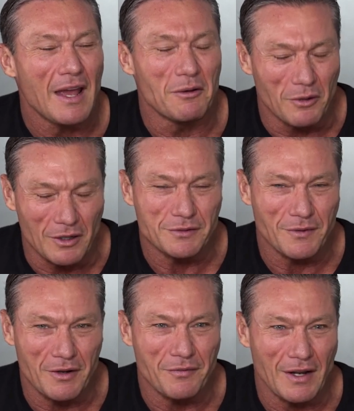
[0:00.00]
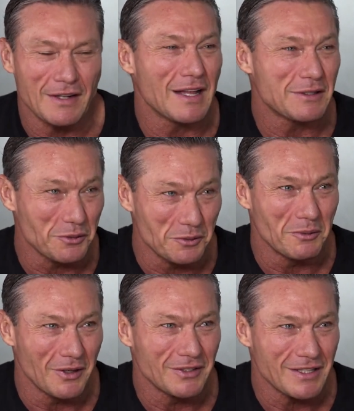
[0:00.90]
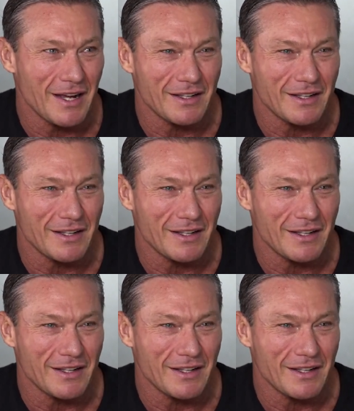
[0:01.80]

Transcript: It was very frantic. That's a good word, Jack.